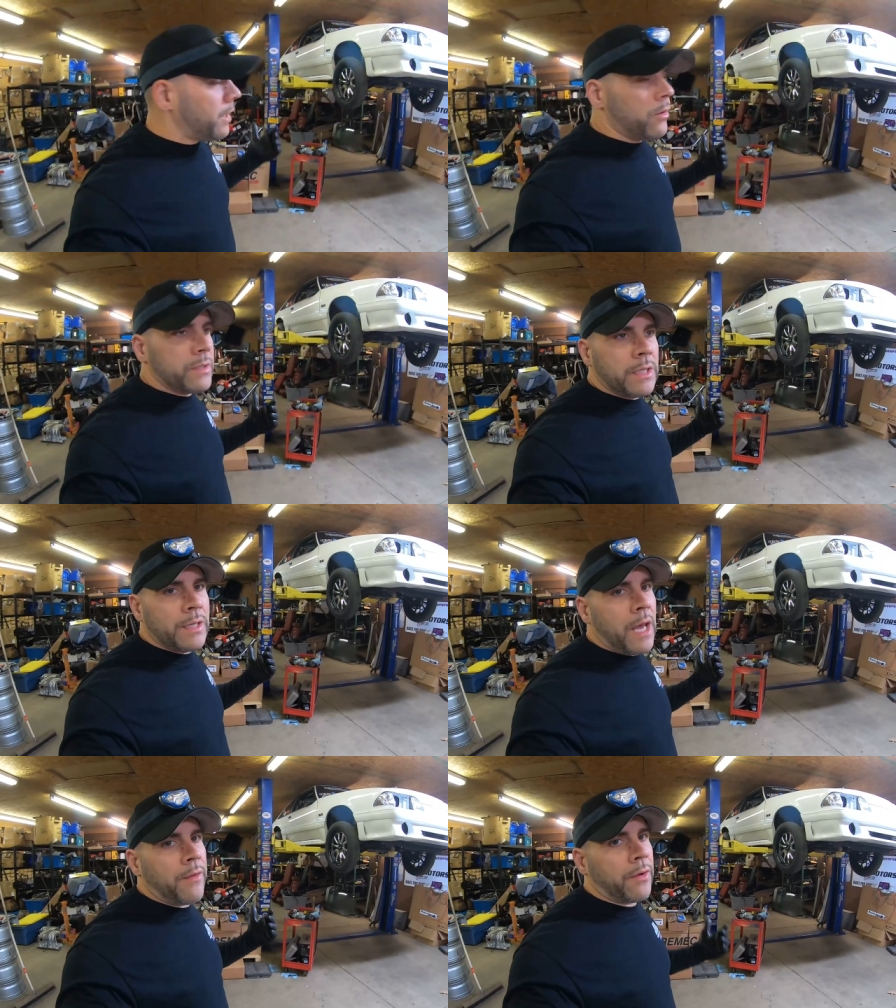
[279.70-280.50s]
it goes in
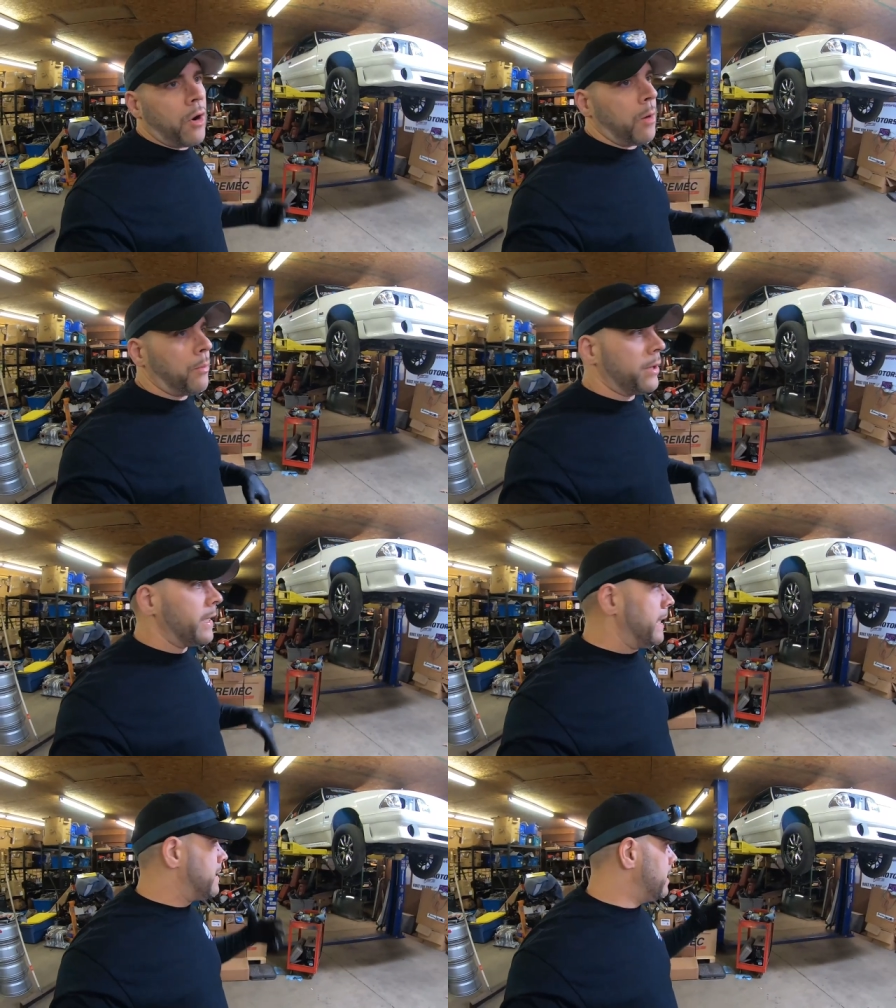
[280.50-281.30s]
and out of the car
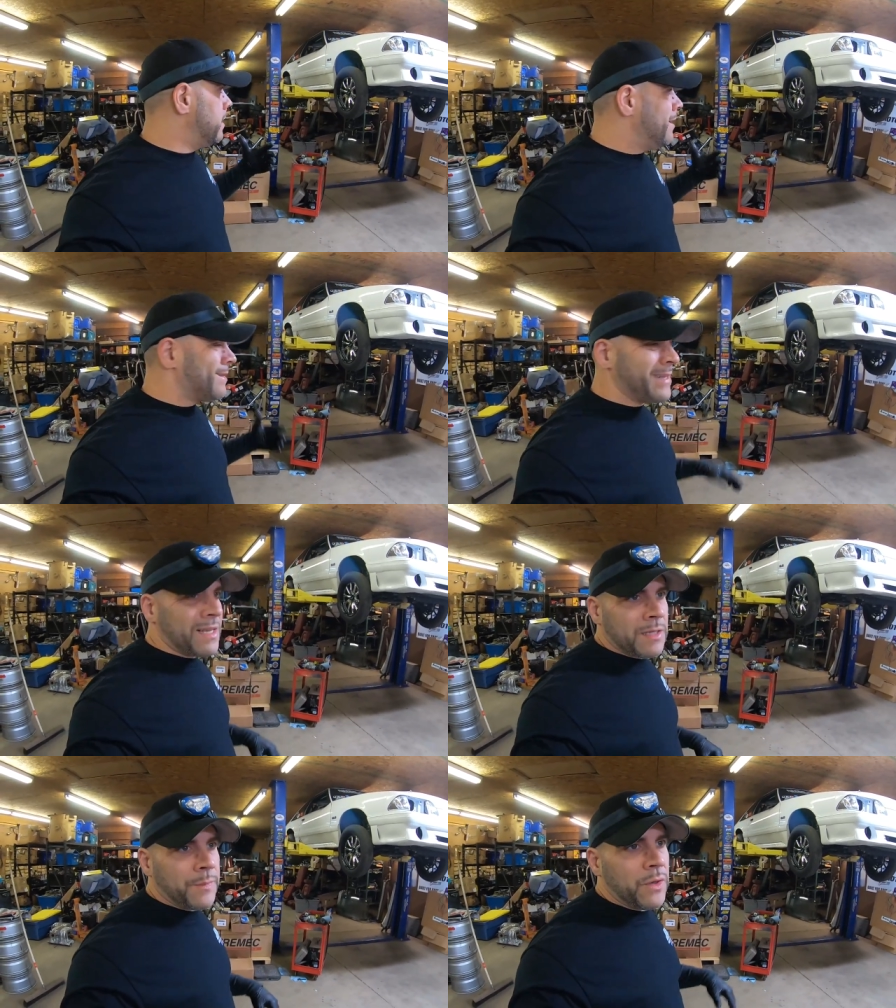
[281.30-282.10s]
pretty easy. It's
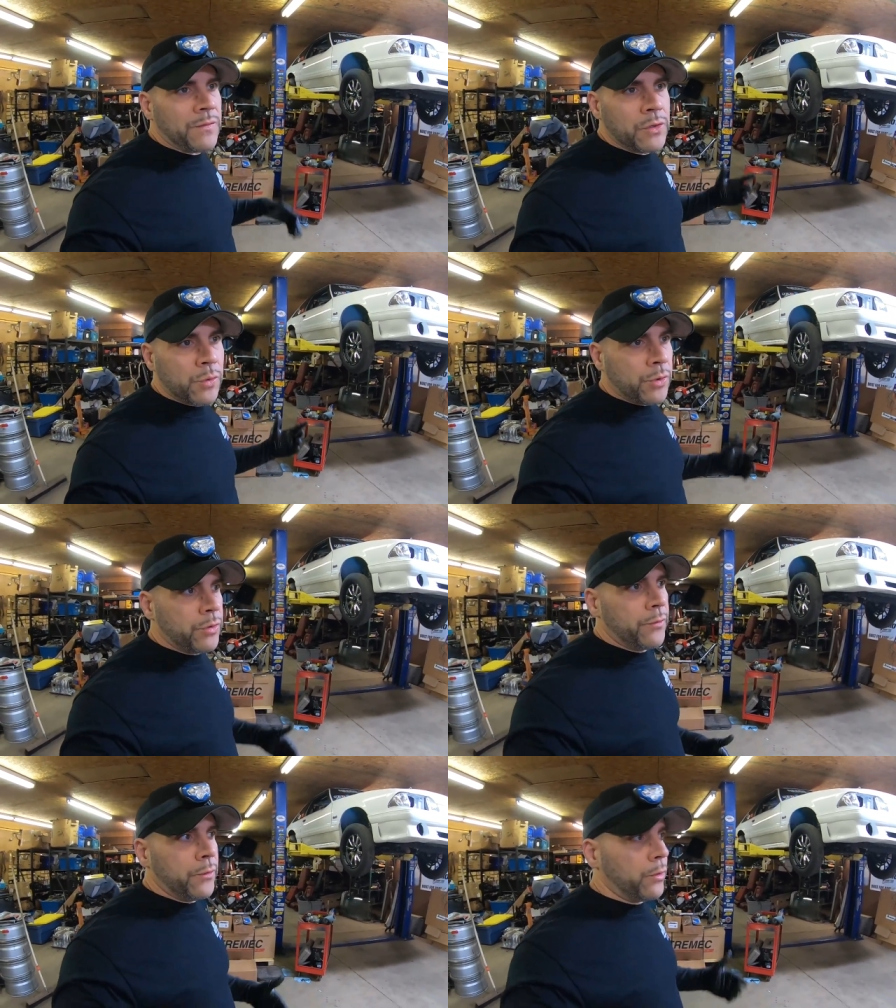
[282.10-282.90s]
not something you have to drill to
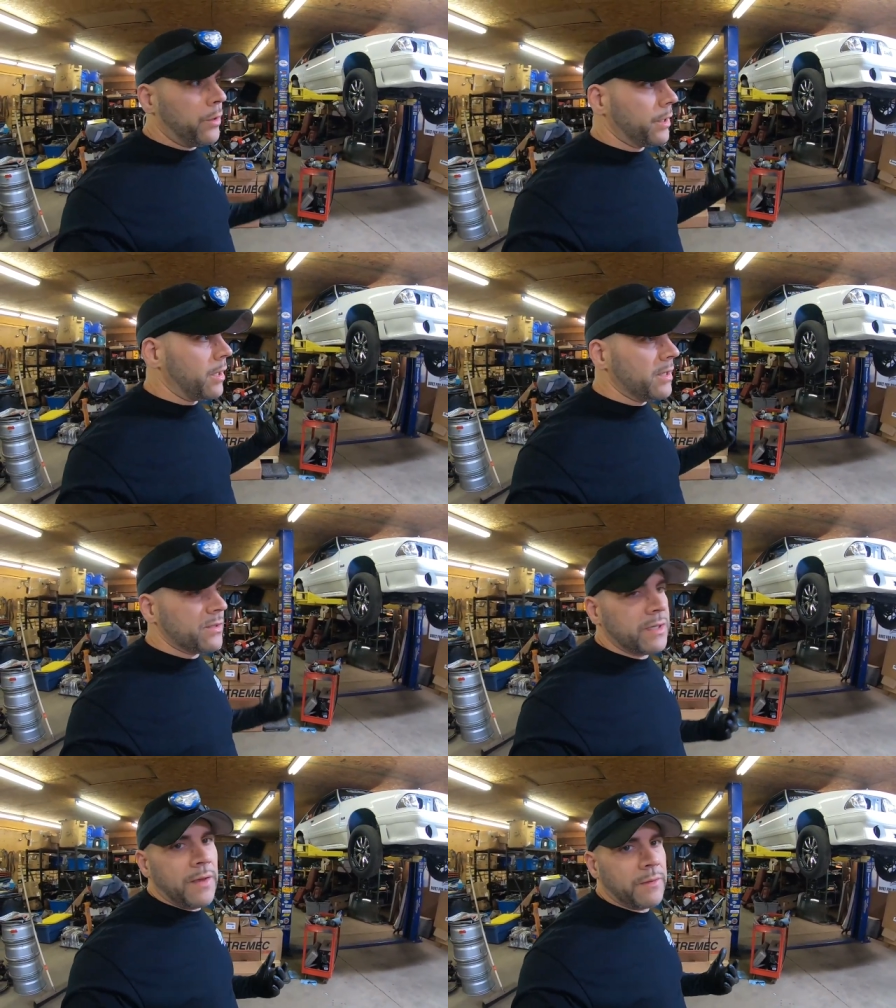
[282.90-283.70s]
the floor and
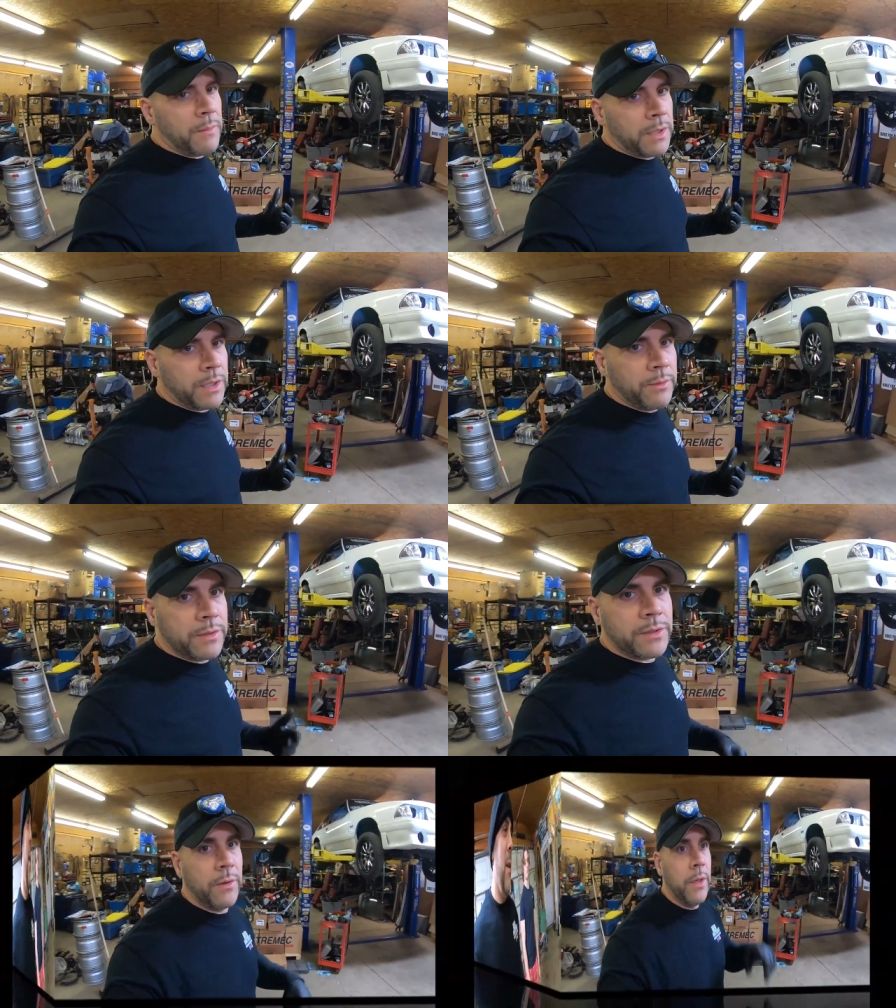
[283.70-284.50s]
constantly have to monkey
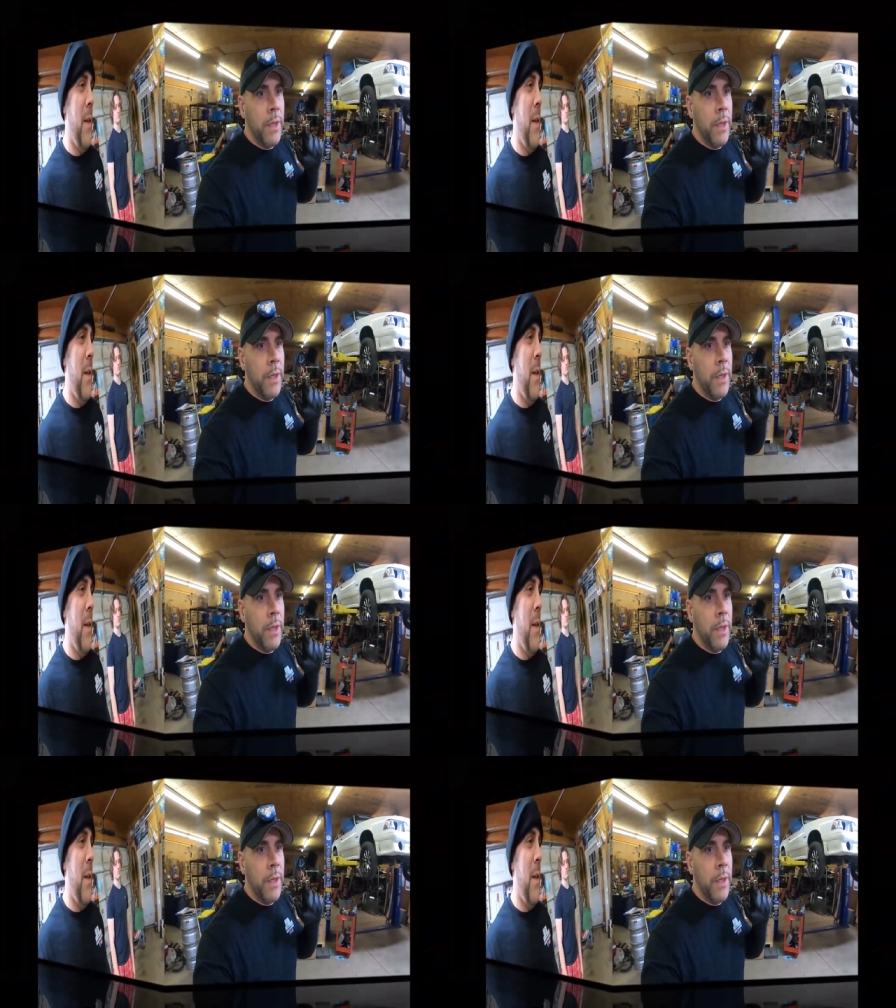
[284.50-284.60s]
with. So,